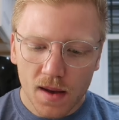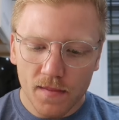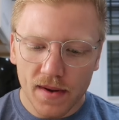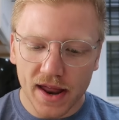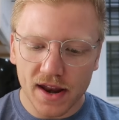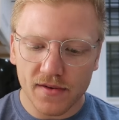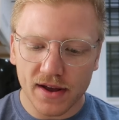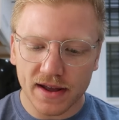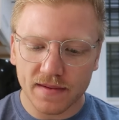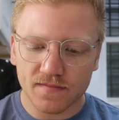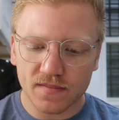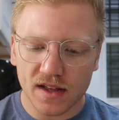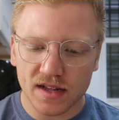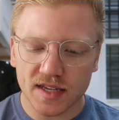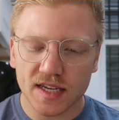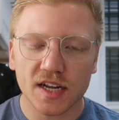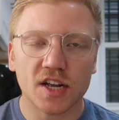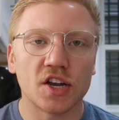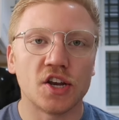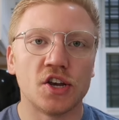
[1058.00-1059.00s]
But anyway,
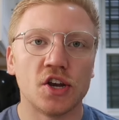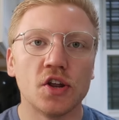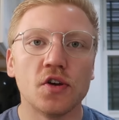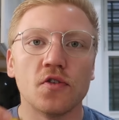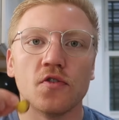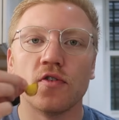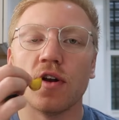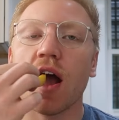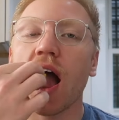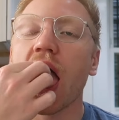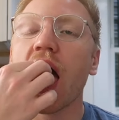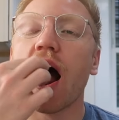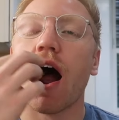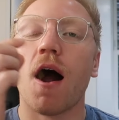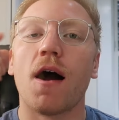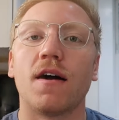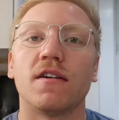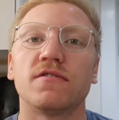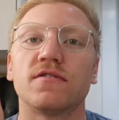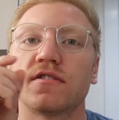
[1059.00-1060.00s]
it's like noon
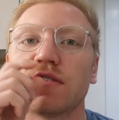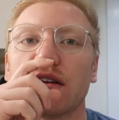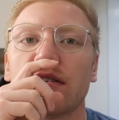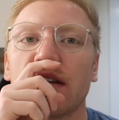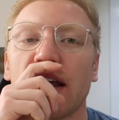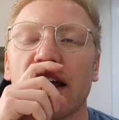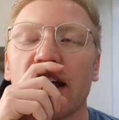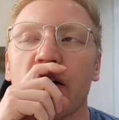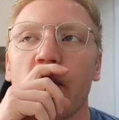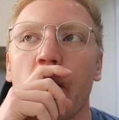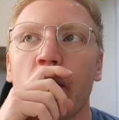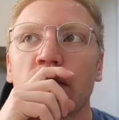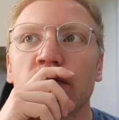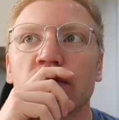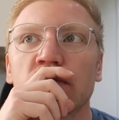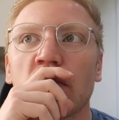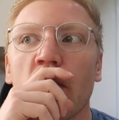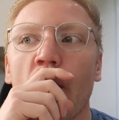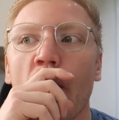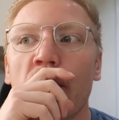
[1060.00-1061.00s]
on Sunday.
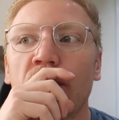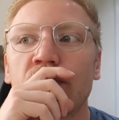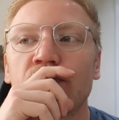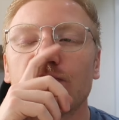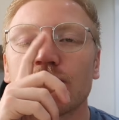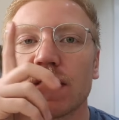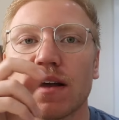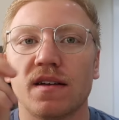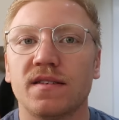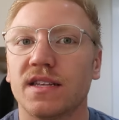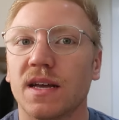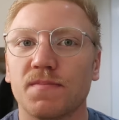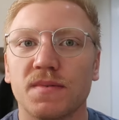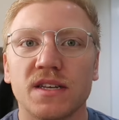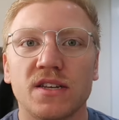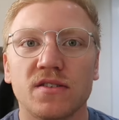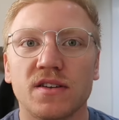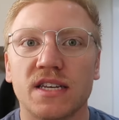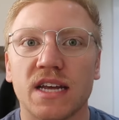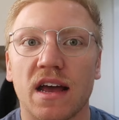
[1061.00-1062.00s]
I slept
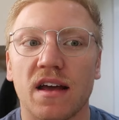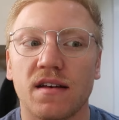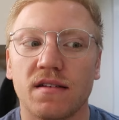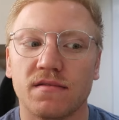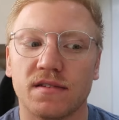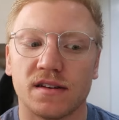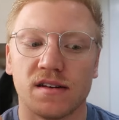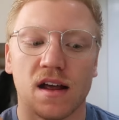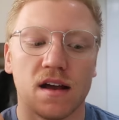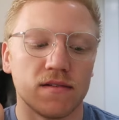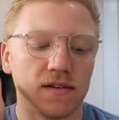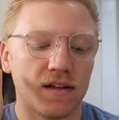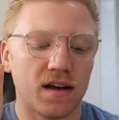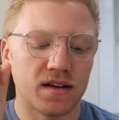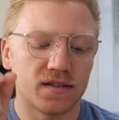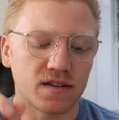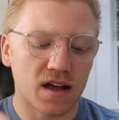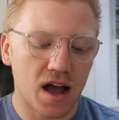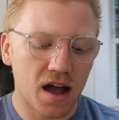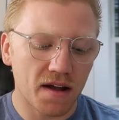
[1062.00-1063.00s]
until 10, did not
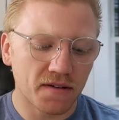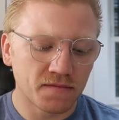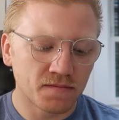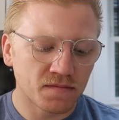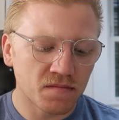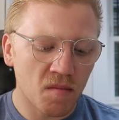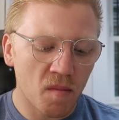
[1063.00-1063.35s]
realize that.